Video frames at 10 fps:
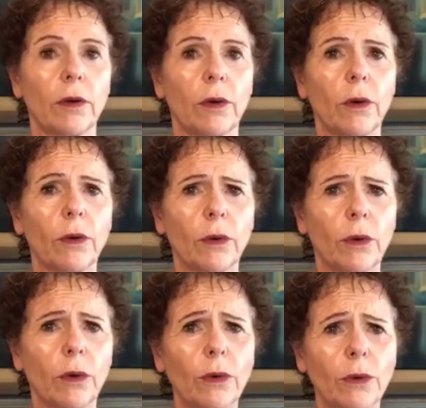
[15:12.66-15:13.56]
who,
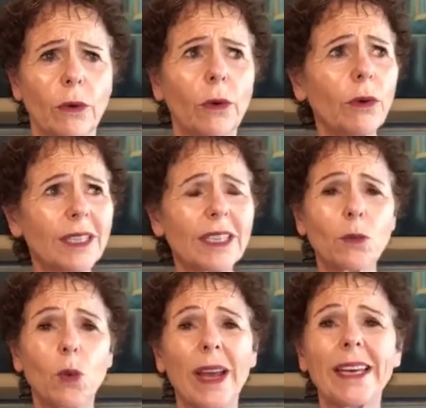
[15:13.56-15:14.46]
who, who does this
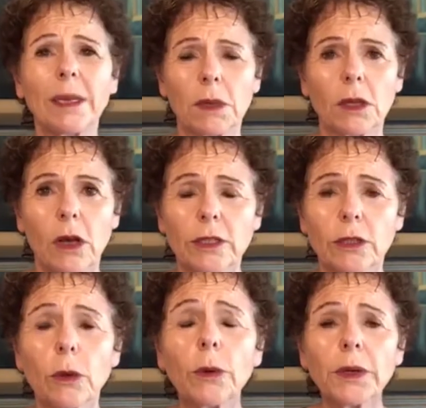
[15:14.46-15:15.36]
waiting belong
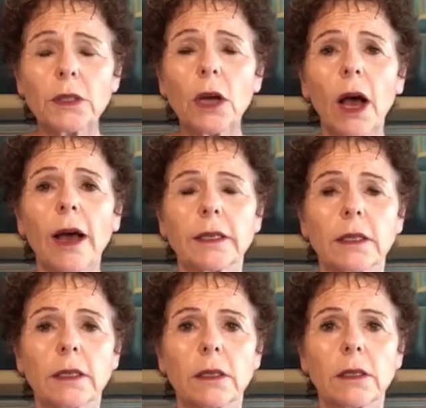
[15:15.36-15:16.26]
to? Who are you taught?
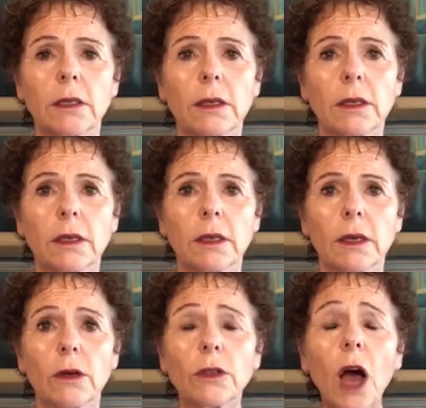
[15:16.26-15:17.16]

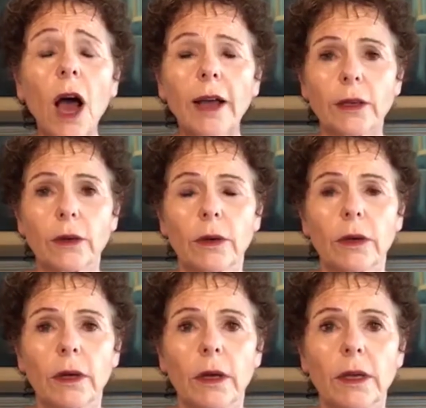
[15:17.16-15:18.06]
Who taught you?
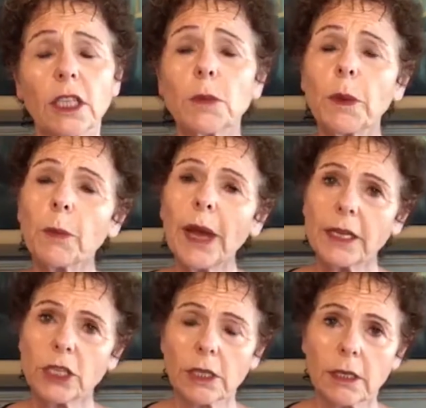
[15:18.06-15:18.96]
Just be
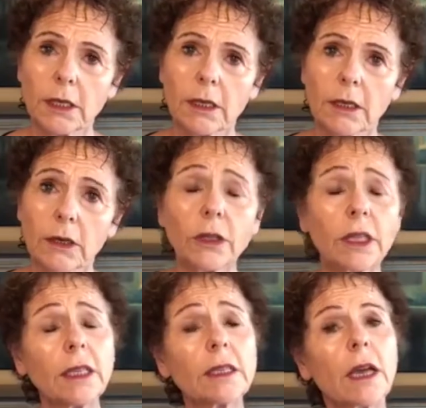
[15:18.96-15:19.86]
patient. Good
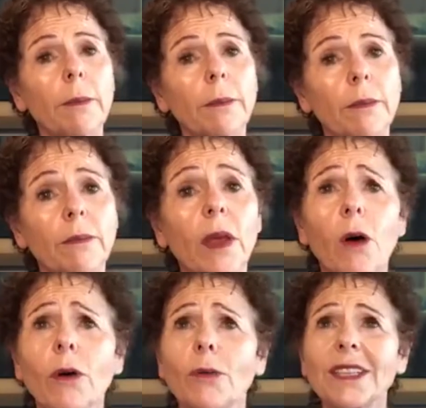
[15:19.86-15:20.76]
things come.
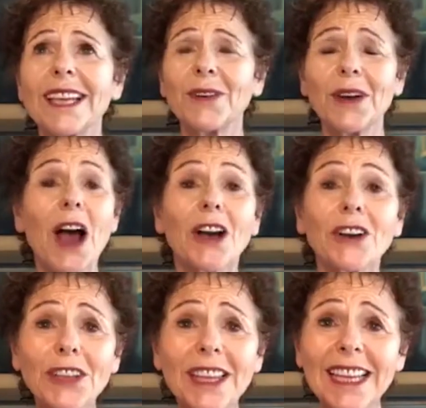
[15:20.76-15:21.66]
Oh, what's that?
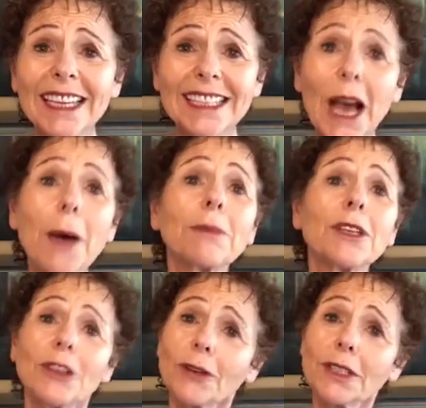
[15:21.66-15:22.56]
Good things come
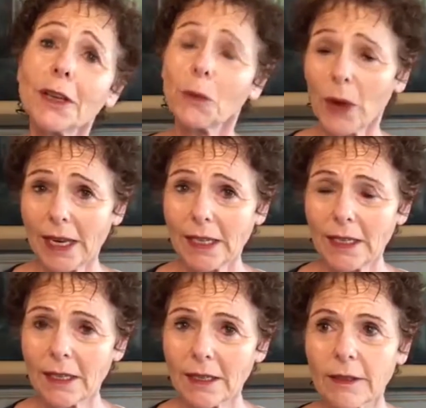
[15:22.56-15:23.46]
to those that wait.
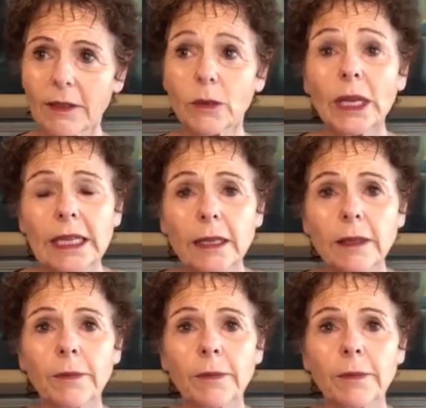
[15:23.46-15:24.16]
Really?